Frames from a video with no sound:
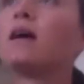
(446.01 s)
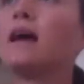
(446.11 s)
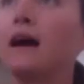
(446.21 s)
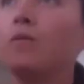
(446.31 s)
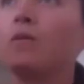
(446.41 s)

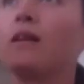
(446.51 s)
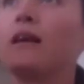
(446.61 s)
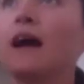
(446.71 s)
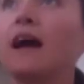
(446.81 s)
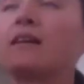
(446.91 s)
outwardly
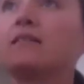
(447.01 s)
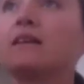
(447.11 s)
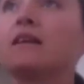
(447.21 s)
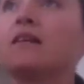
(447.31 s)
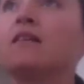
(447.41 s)

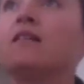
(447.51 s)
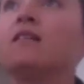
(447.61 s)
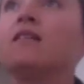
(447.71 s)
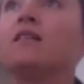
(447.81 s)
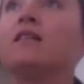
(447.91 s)
acting
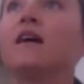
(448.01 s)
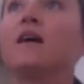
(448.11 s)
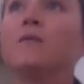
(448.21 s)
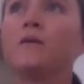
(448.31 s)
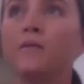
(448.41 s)
and
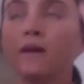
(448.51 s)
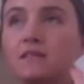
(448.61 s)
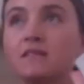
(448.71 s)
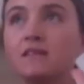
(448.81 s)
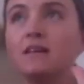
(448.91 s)
we're
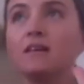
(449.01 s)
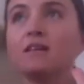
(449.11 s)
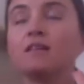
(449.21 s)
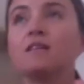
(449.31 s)
resting.